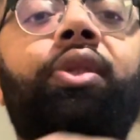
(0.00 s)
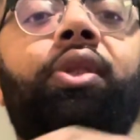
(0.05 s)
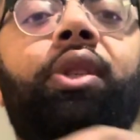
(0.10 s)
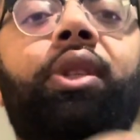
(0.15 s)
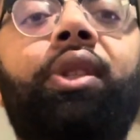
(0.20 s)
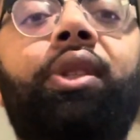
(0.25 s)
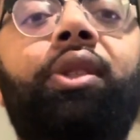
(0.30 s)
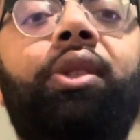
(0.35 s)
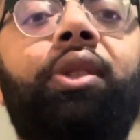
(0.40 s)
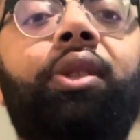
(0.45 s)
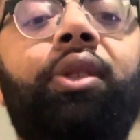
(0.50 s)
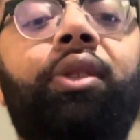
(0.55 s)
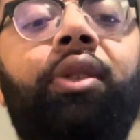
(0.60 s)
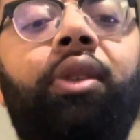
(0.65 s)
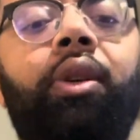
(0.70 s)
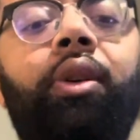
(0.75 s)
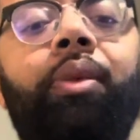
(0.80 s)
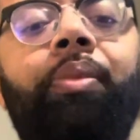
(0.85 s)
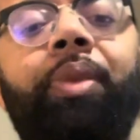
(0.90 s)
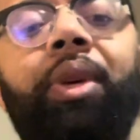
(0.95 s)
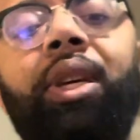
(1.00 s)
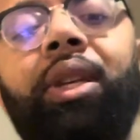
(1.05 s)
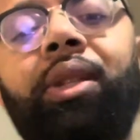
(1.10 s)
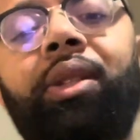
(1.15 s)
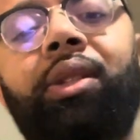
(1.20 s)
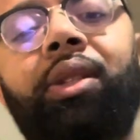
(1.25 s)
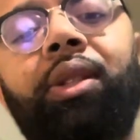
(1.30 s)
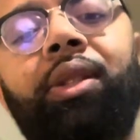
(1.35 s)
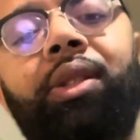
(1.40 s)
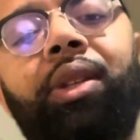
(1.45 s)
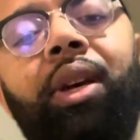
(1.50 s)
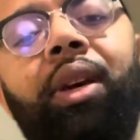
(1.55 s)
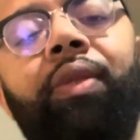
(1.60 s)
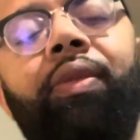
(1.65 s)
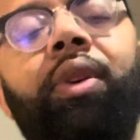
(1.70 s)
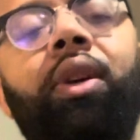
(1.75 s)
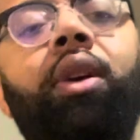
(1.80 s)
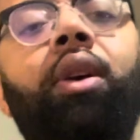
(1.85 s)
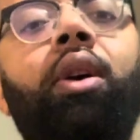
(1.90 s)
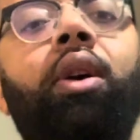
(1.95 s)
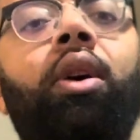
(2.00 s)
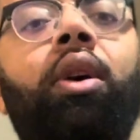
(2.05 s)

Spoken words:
This is incense heavy.